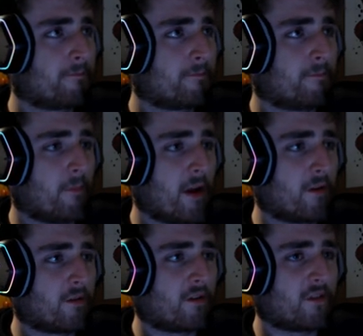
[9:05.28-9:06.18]

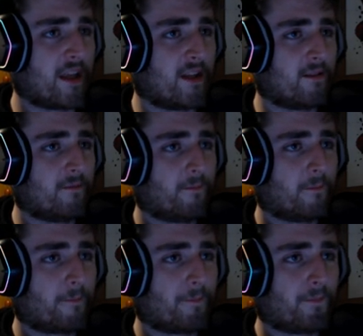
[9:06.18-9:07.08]
Mayor's estate.
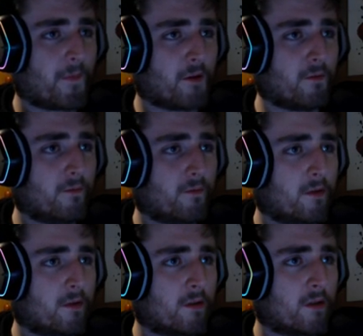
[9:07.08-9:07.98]
Hello.
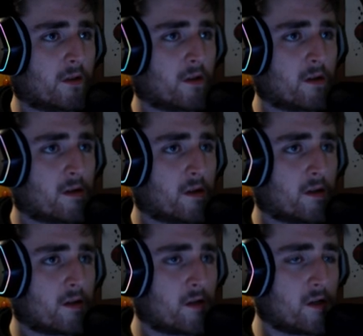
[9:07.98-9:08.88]

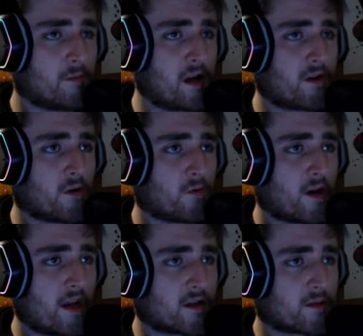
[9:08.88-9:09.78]
The mayor don't
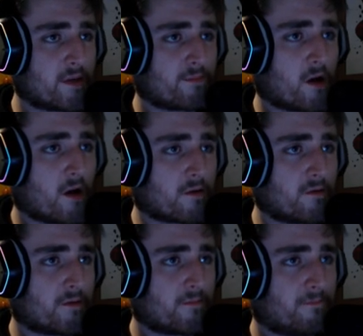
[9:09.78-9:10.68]
like to be
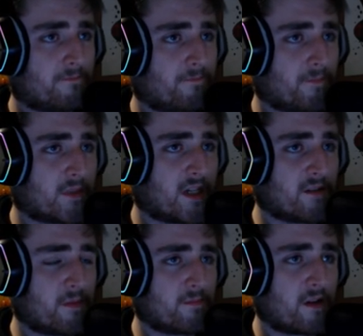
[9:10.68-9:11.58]
bothered. I'd
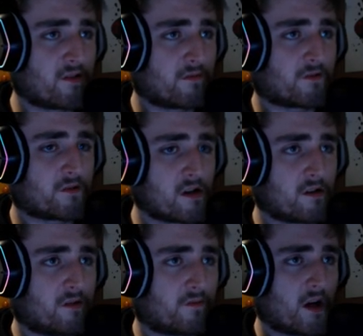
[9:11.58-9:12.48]
make myself
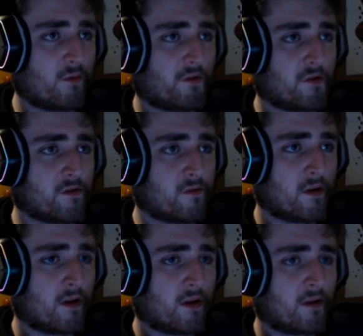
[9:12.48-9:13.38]
scarce if I was you.
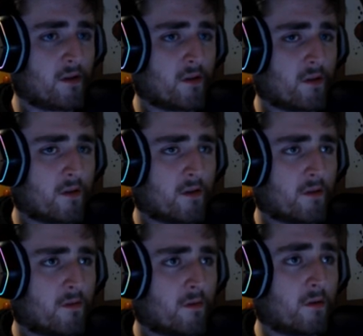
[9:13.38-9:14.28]

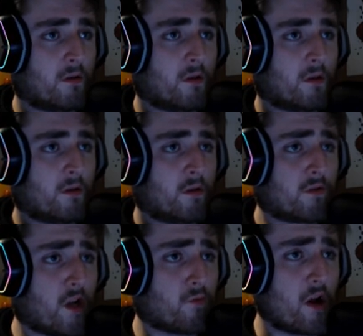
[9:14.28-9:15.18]
Uh, stop right